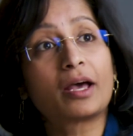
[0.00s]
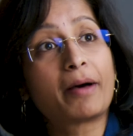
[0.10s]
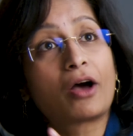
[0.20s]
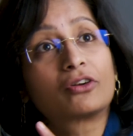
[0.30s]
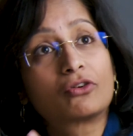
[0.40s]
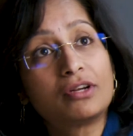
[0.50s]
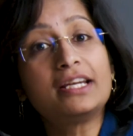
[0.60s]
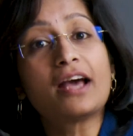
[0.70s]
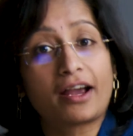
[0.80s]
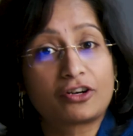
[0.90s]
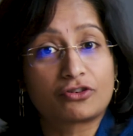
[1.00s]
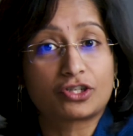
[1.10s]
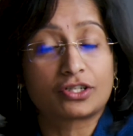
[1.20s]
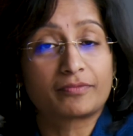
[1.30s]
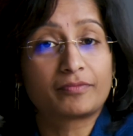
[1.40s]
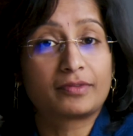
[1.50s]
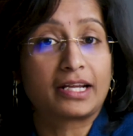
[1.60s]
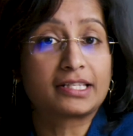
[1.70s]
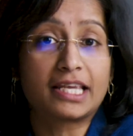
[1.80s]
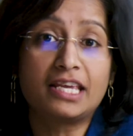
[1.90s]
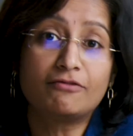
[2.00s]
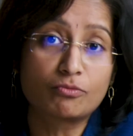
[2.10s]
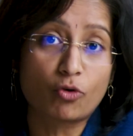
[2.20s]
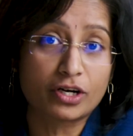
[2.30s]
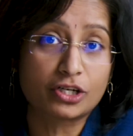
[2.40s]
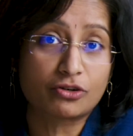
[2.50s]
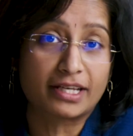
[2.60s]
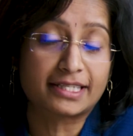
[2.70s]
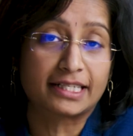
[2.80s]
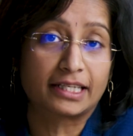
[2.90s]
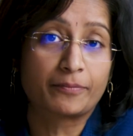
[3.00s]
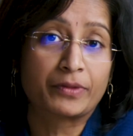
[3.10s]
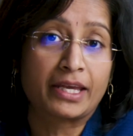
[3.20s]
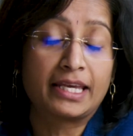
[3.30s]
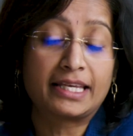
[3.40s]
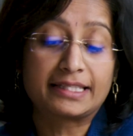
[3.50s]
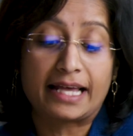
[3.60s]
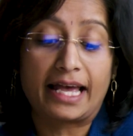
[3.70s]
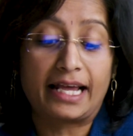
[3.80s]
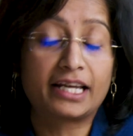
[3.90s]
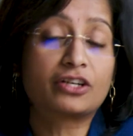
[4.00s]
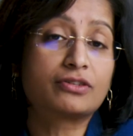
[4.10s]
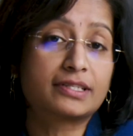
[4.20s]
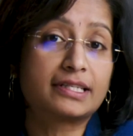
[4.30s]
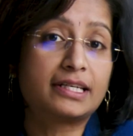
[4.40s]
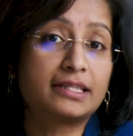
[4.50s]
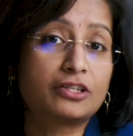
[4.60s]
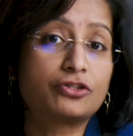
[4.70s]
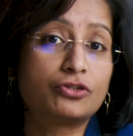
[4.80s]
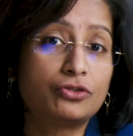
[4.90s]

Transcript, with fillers: about green hydrogen that is even more interesting is the electricity that you